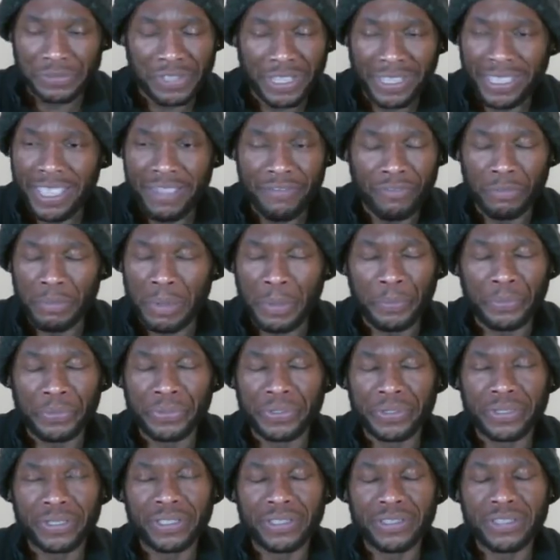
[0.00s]
I can't remember
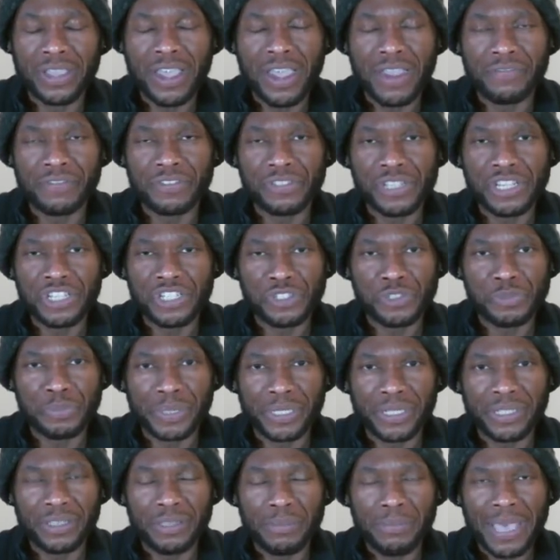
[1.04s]
the conversations,
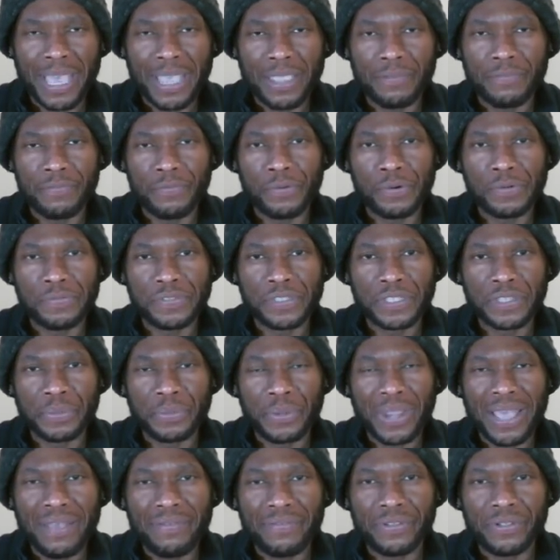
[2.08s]
but in the back and forths that they
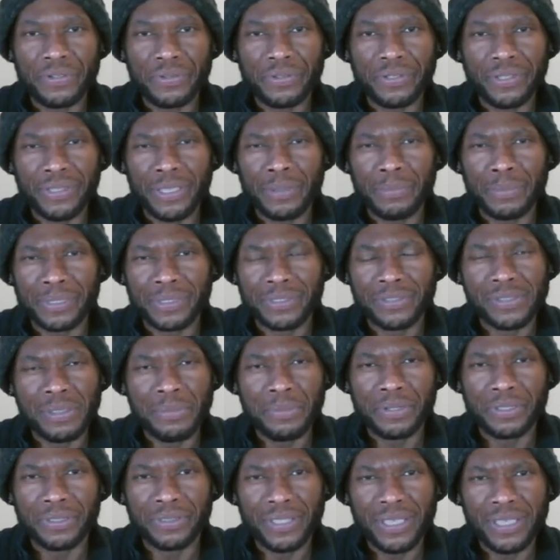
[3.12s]
were having and the thing, but some
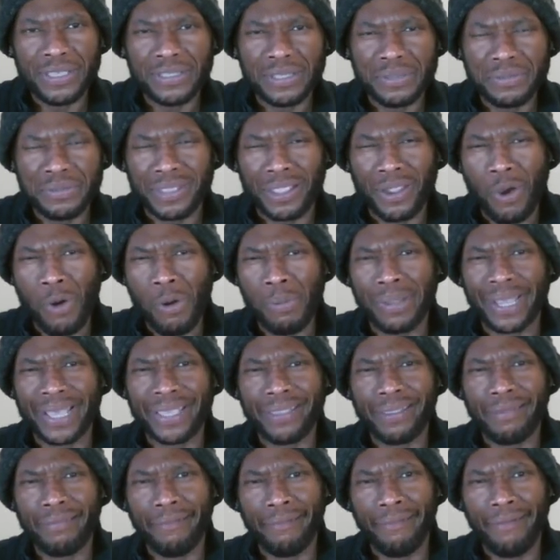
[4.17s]
of the things, I was like, oh my
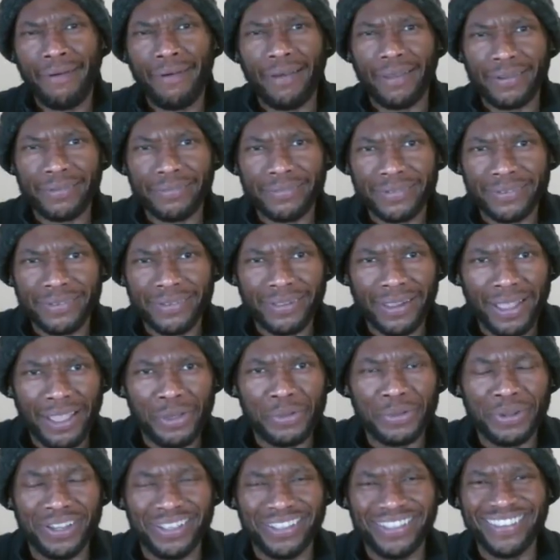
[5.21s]
God,
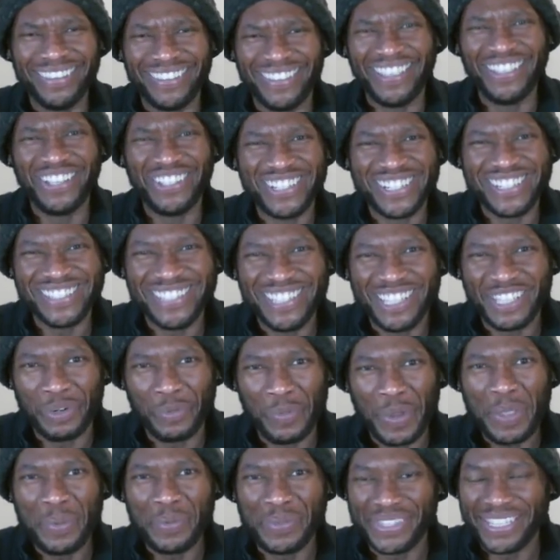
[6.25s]
how the hell does he get
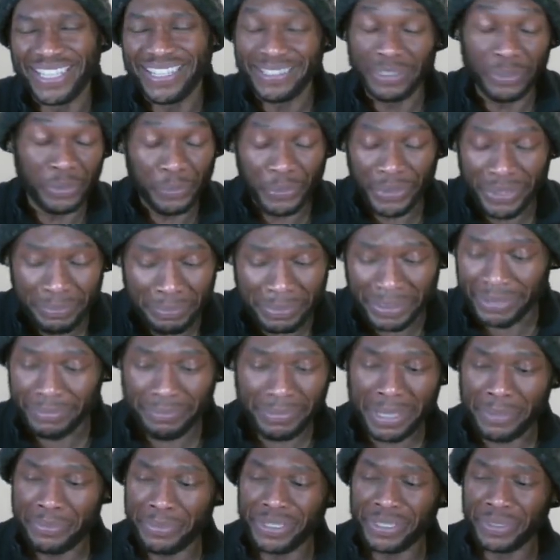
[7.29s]
away with that? You wouldn't be
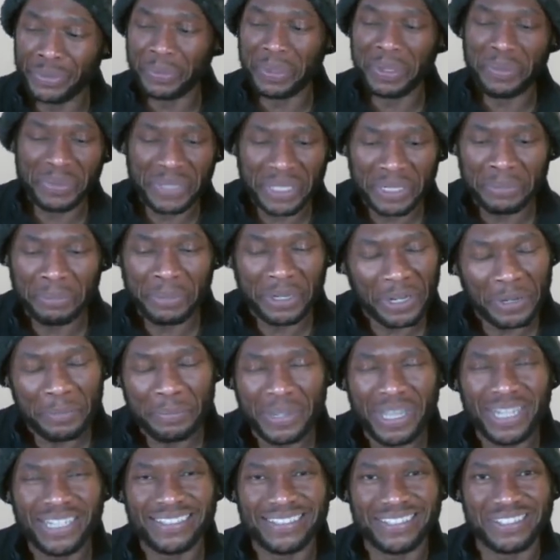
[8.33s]
able to get away with that in American
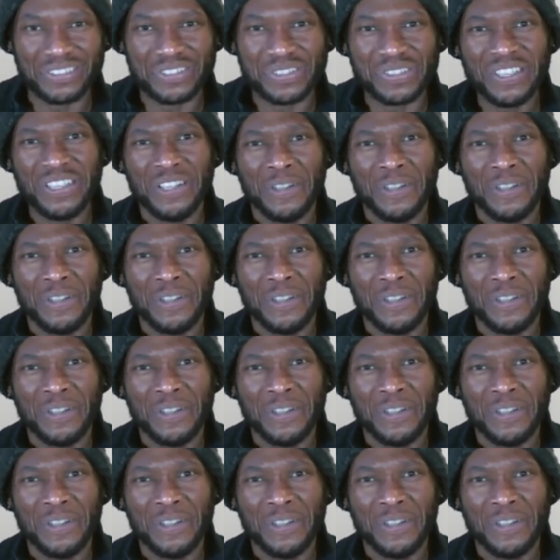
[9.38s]
politics.